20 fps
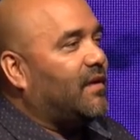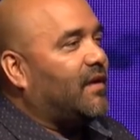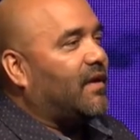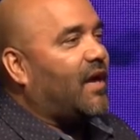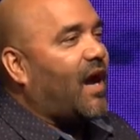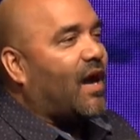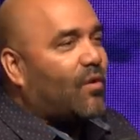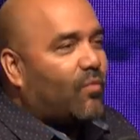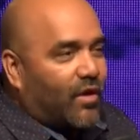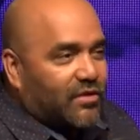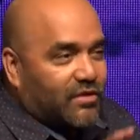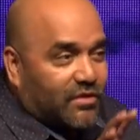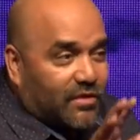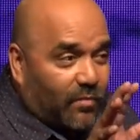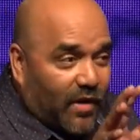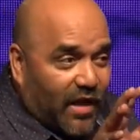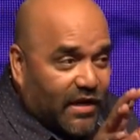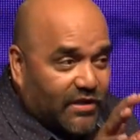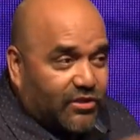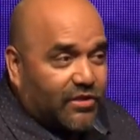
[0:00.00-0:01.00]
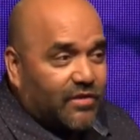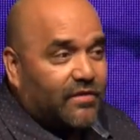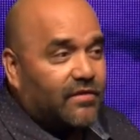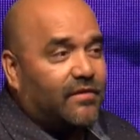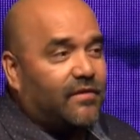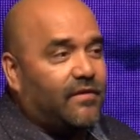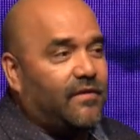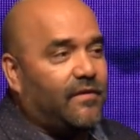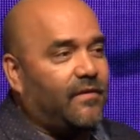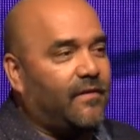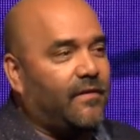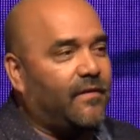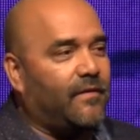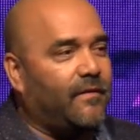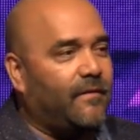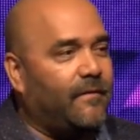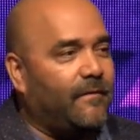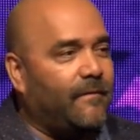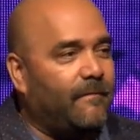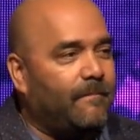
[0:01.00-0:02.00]
God wants to bless you.
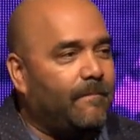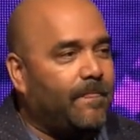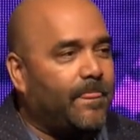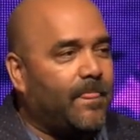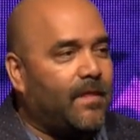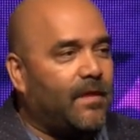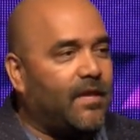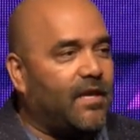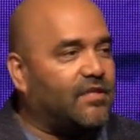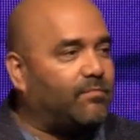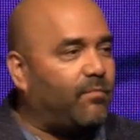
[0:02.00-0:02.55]
He's